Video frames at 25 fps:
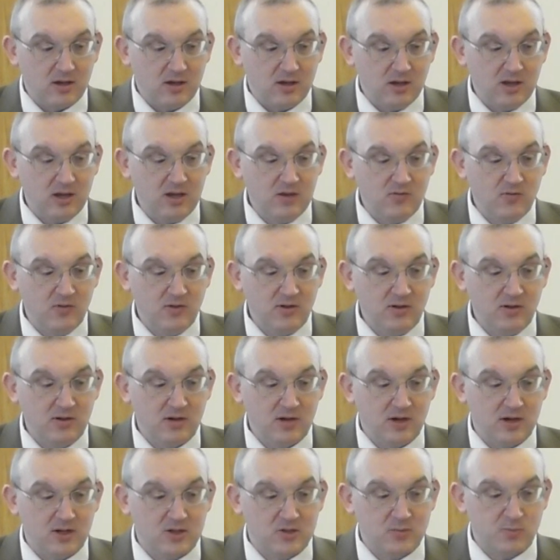
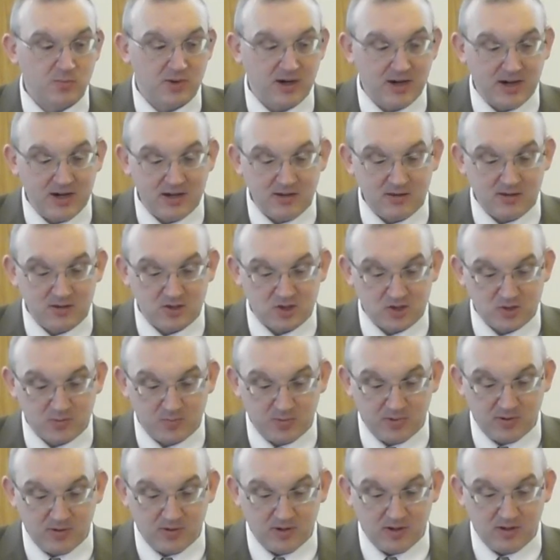even as by the
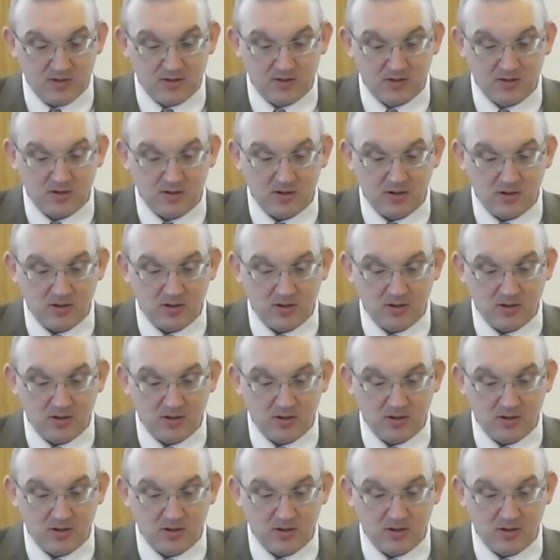Spirit